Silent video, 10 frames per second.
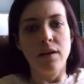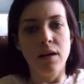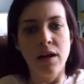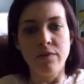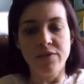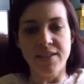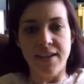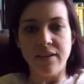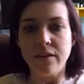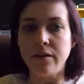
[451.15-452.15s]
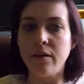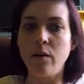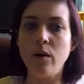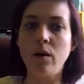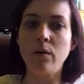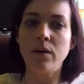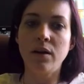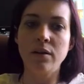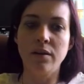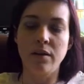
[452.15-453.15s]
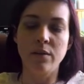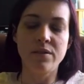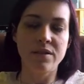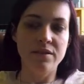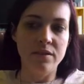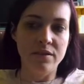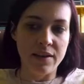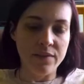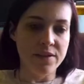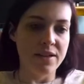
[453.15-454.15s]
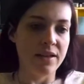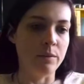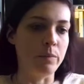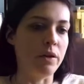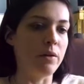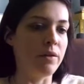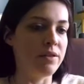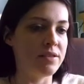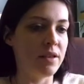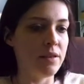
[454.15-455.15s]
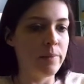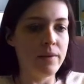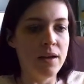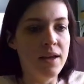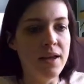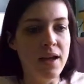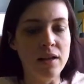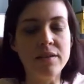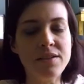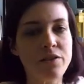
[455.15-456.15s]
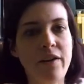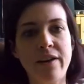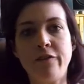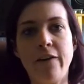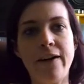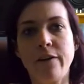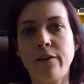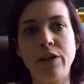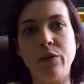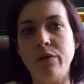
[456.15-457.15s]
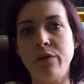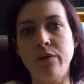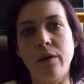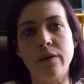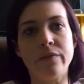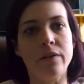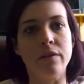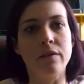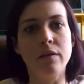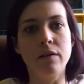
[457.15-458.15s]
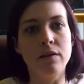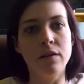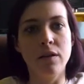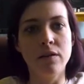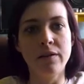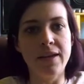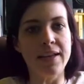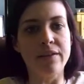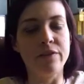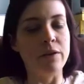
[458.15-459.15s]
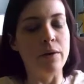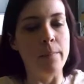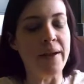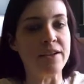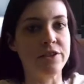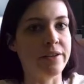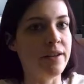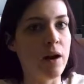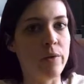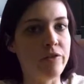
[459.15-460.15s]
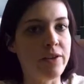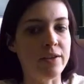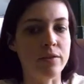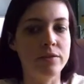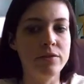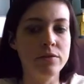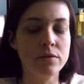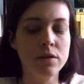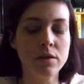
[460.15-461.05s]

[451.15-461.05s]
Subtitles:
have said, it's a devastating blow, this, that. Unless you've had a fire, you can't even imagine how it feels.